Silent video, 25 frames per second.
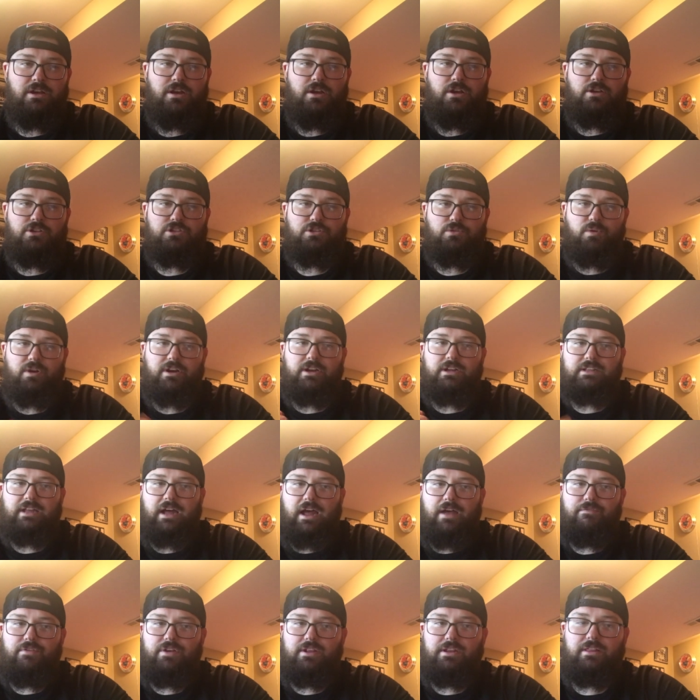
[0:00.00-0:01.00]
So we're going to
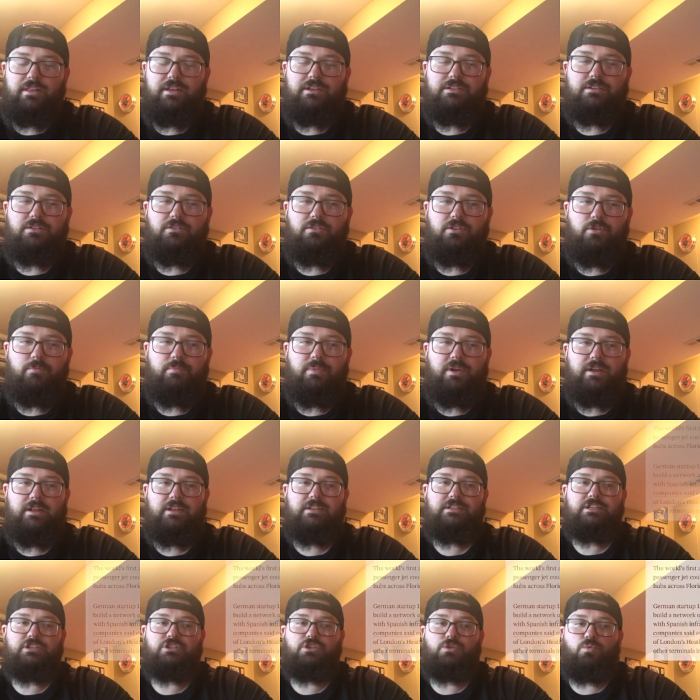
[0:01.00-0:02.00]
dive into this a little bit. It
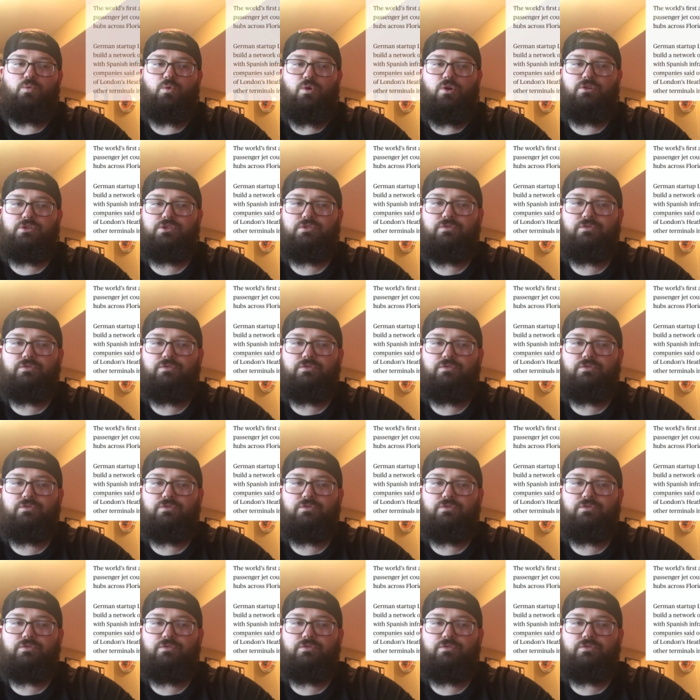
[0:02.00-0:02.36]
says the world's